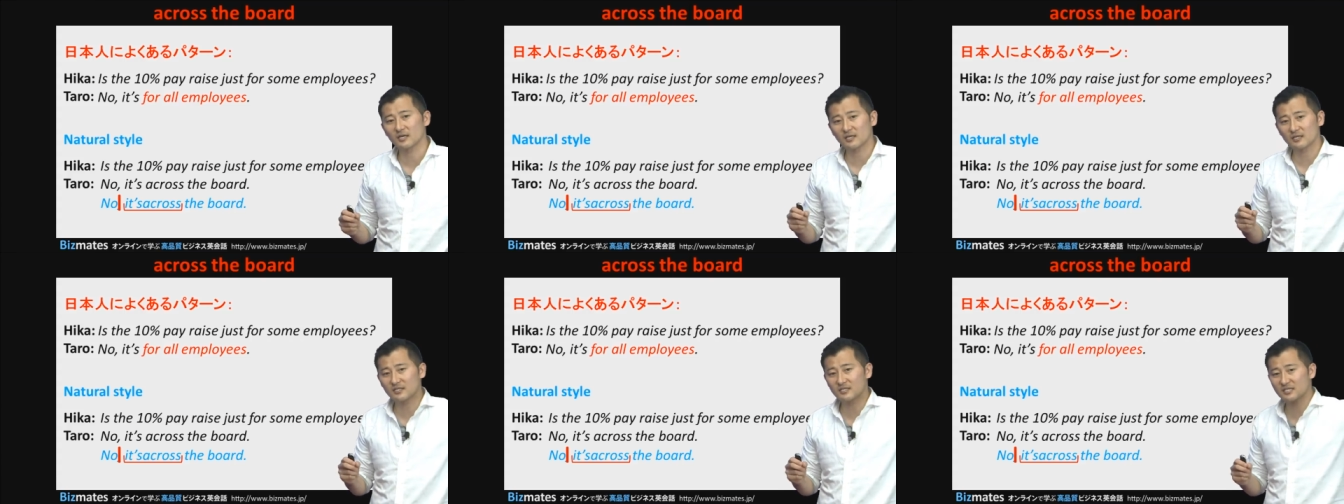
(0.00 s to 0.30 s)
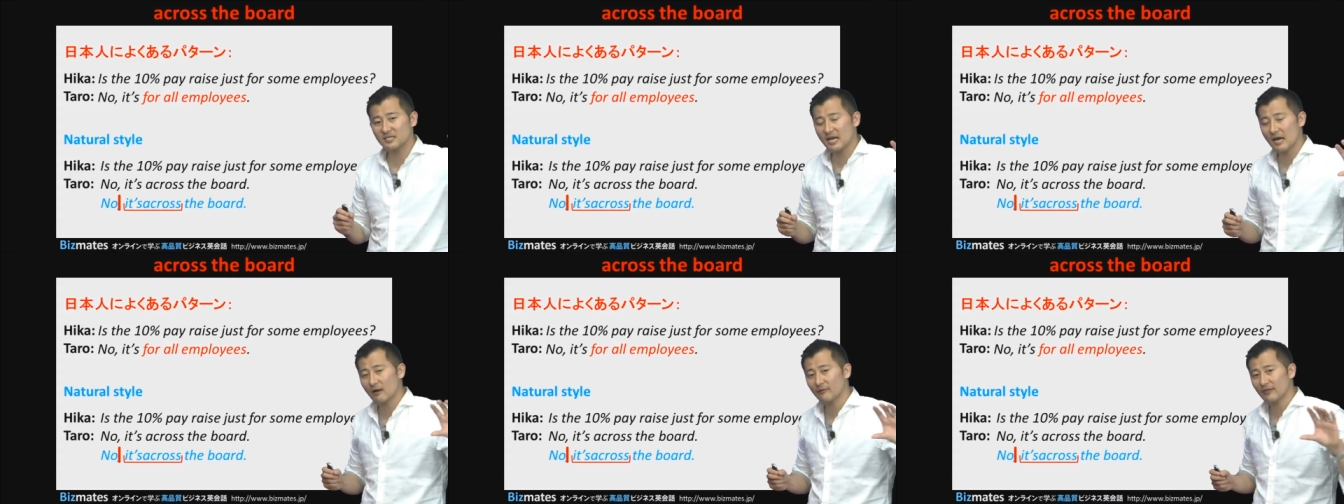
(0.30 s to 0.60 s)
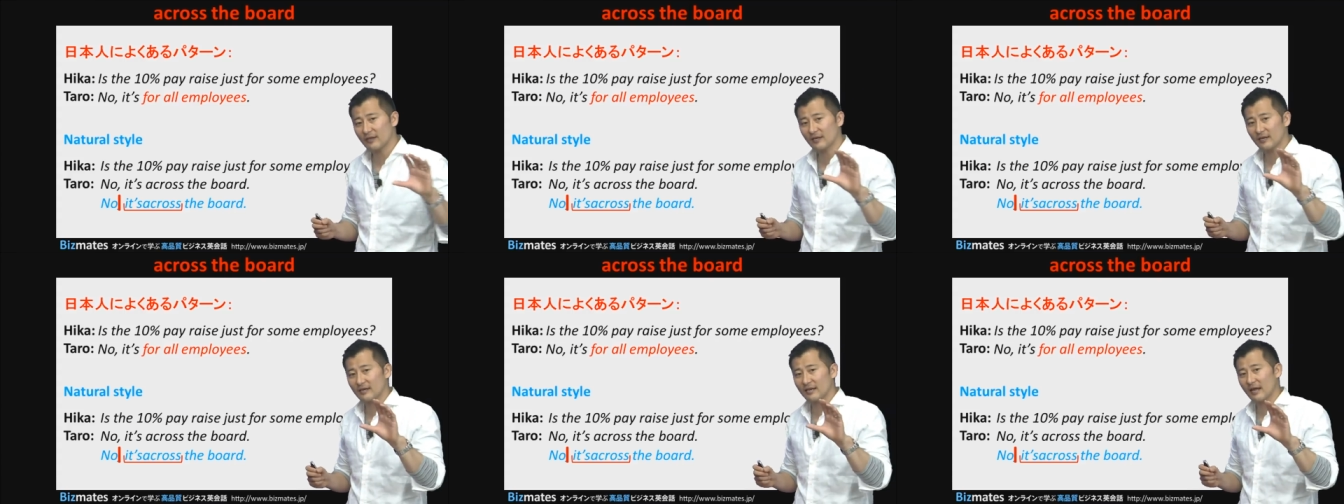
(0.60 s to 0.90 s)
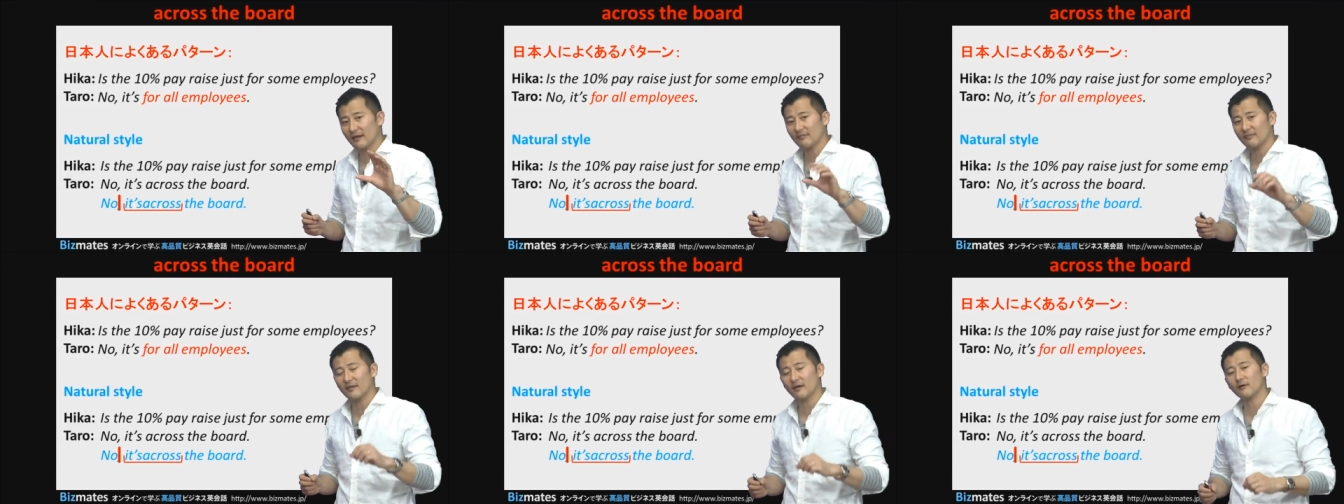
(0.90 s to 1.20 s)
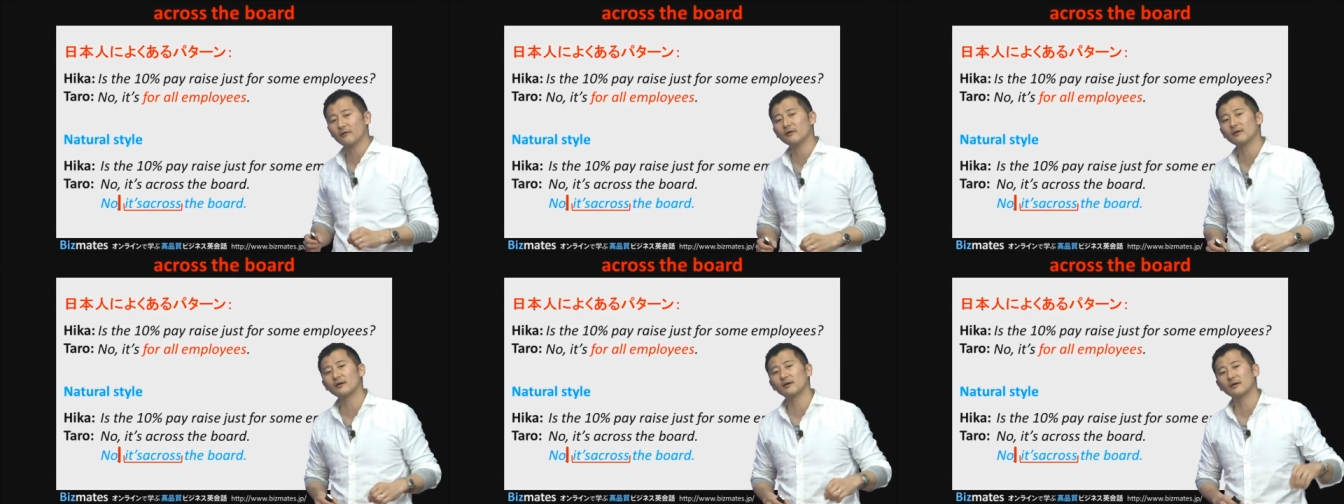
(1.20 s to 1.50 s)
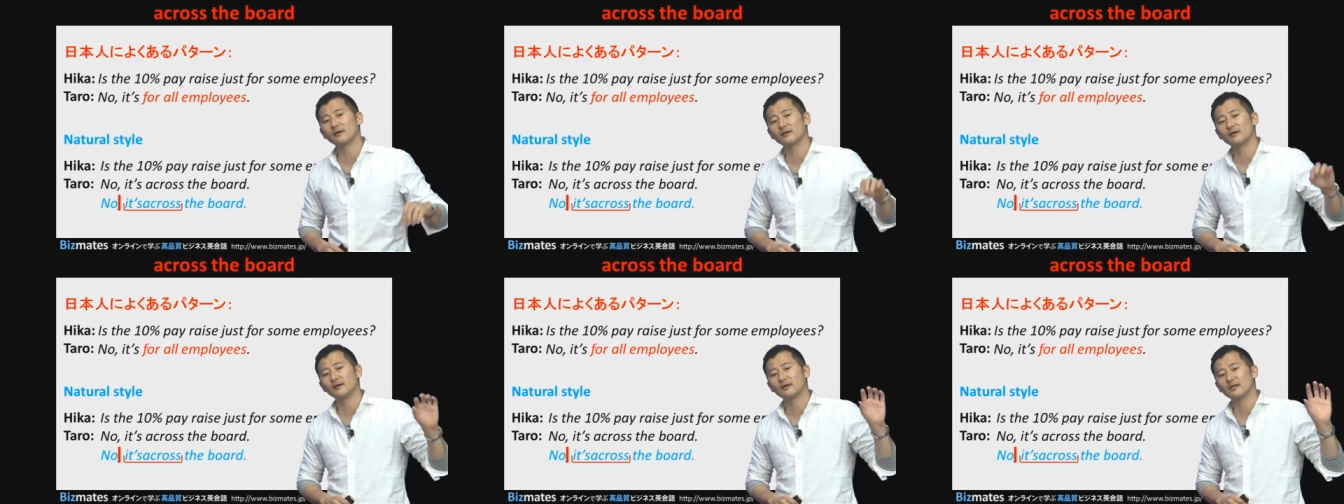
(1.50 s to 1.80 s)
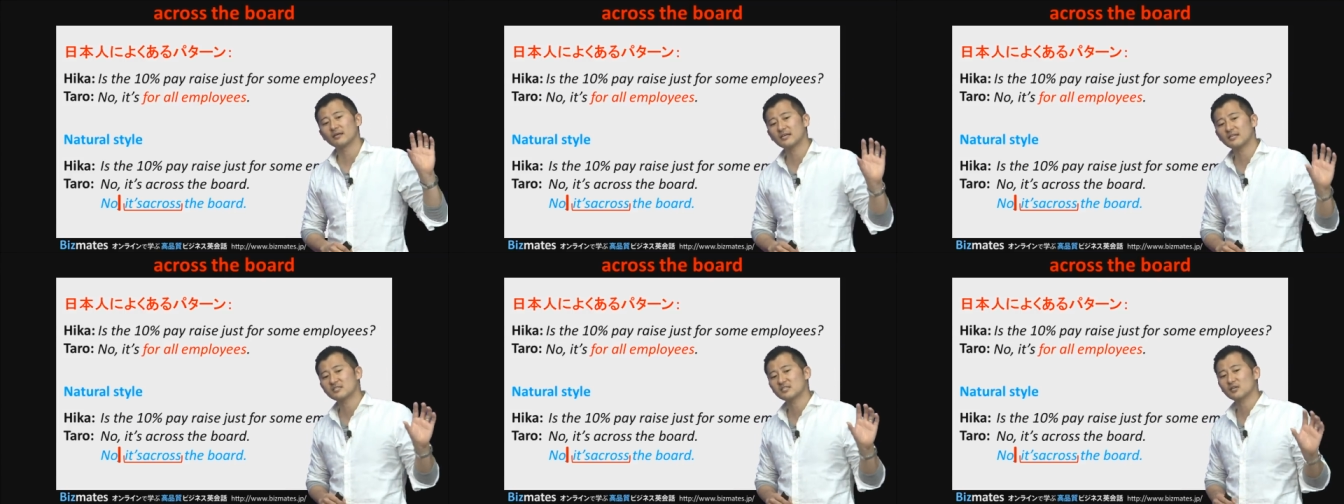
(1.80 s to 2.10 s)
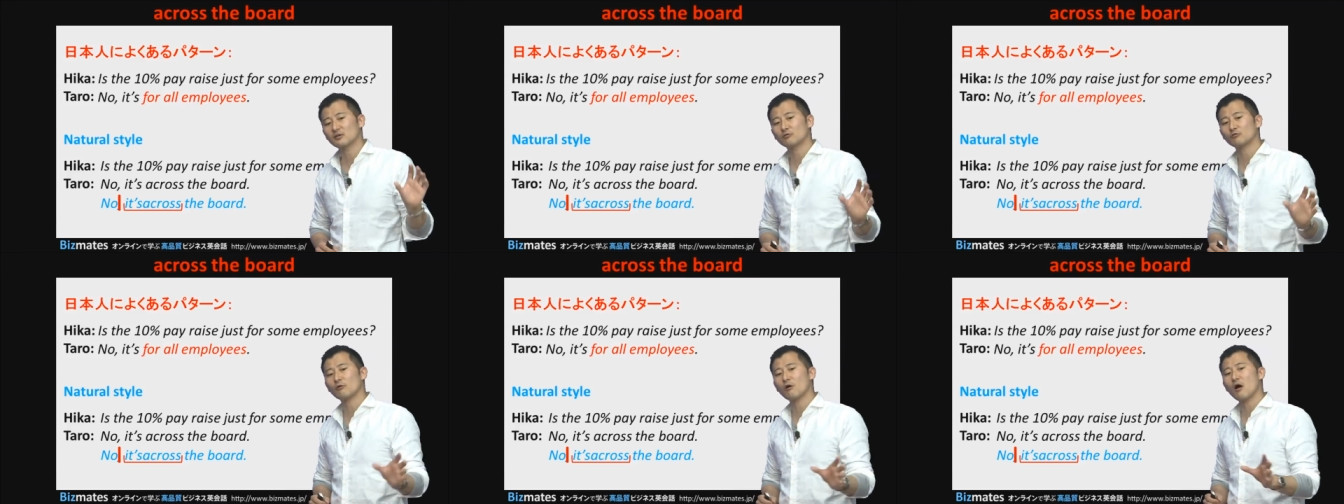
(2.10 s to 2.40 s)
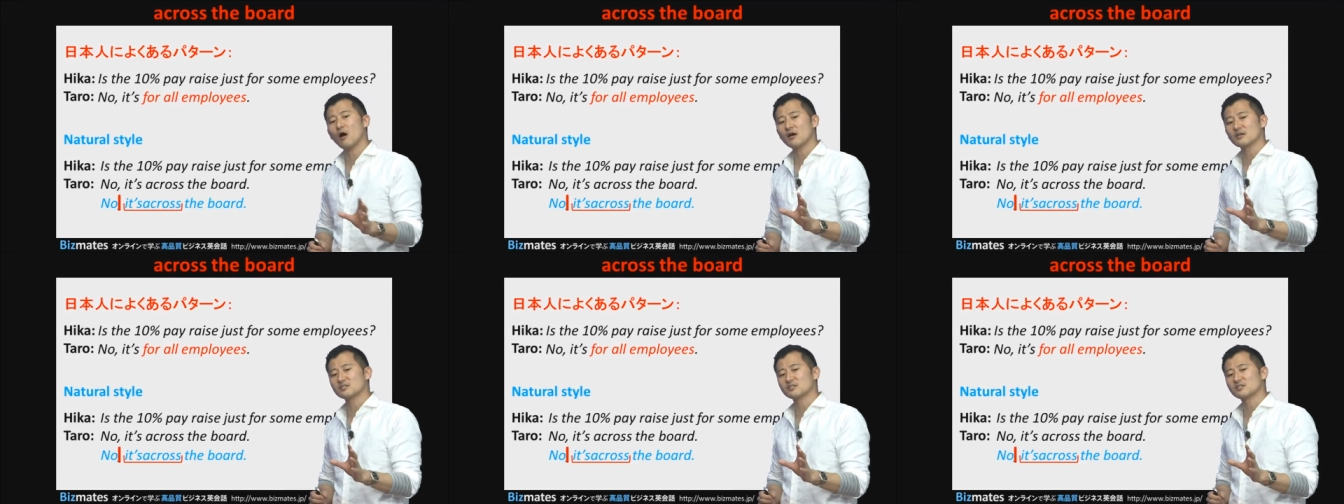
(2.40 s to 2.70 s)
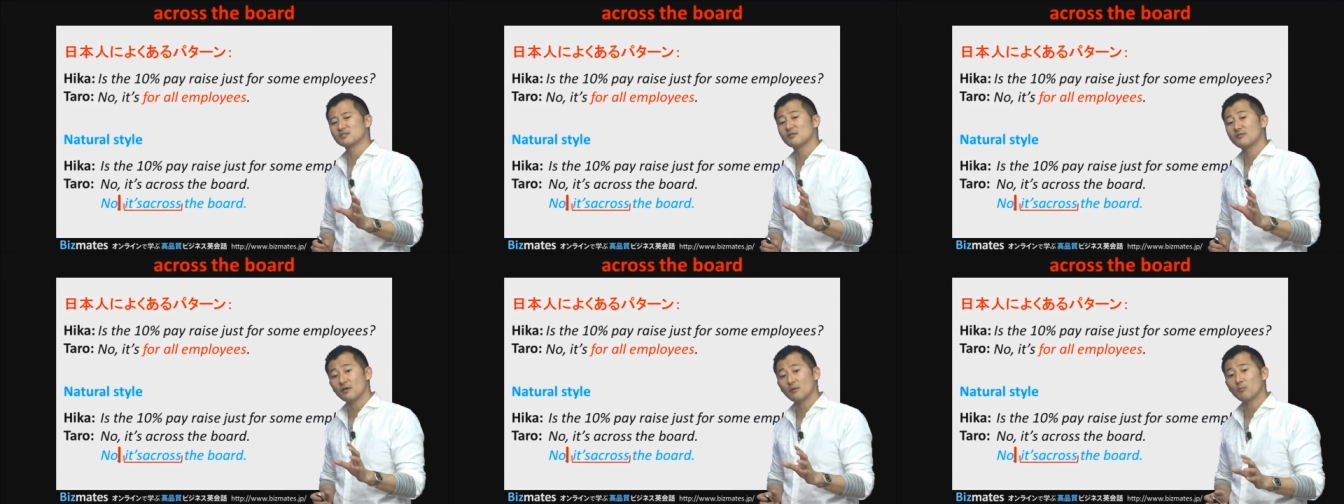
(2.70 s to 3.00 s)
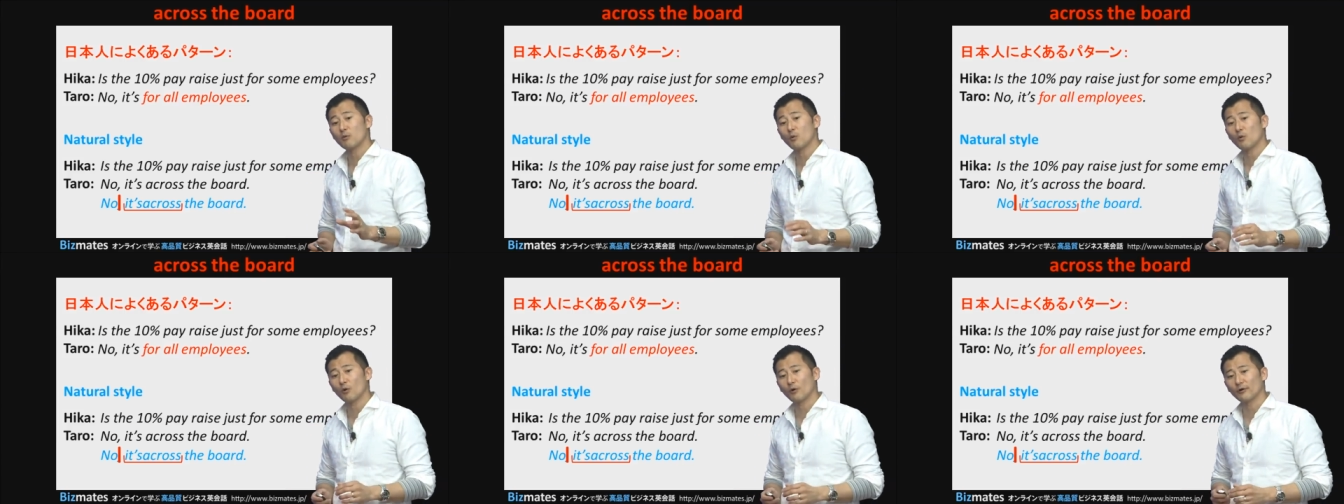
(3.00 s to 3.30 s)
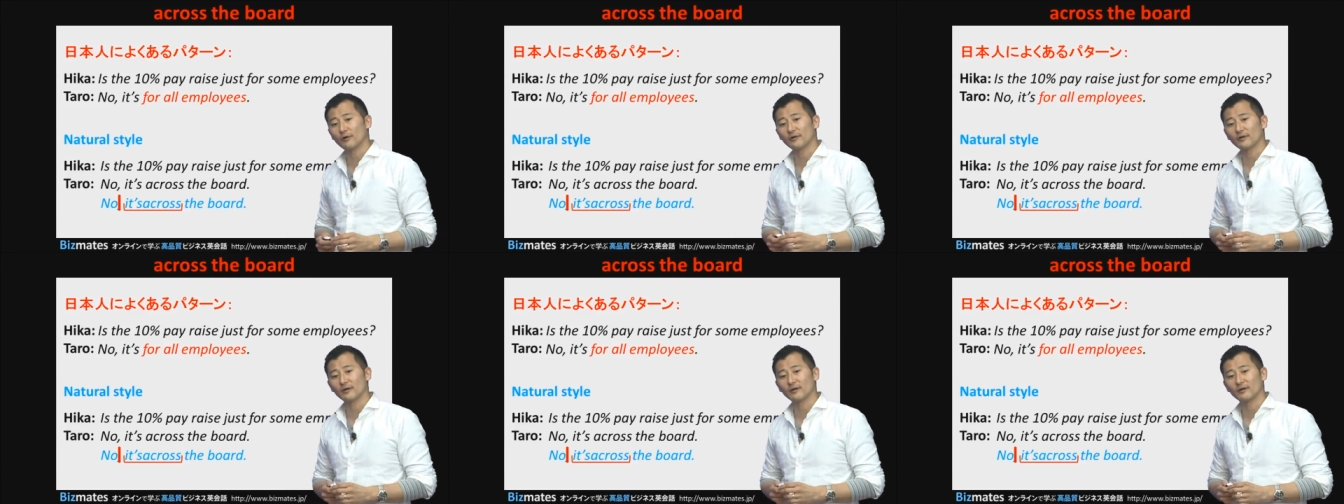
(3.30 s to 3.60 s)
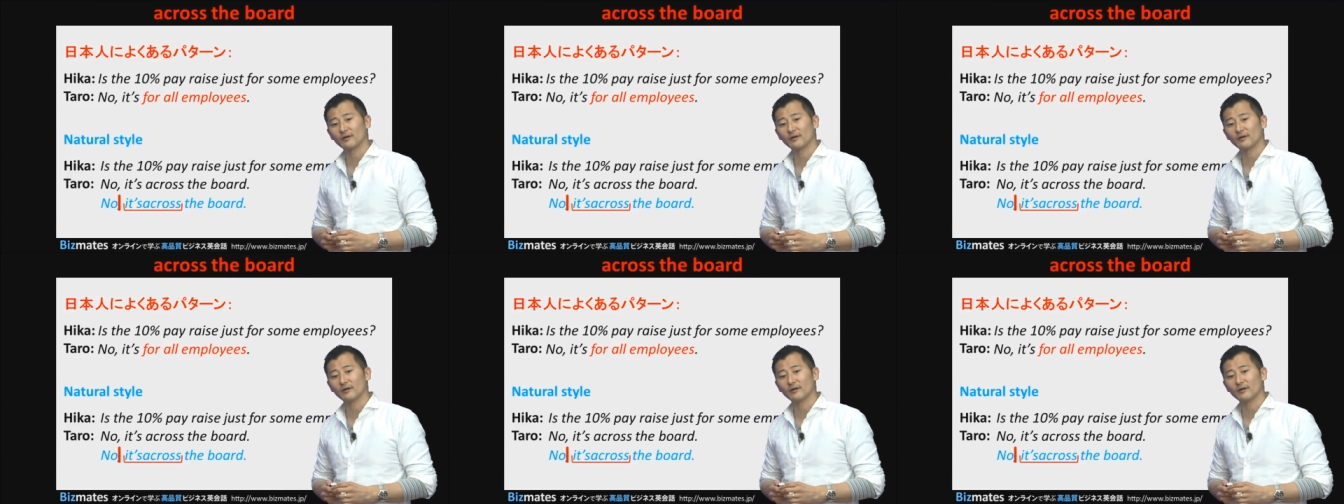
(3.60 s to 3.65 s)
You see how they connect there? It's across the board.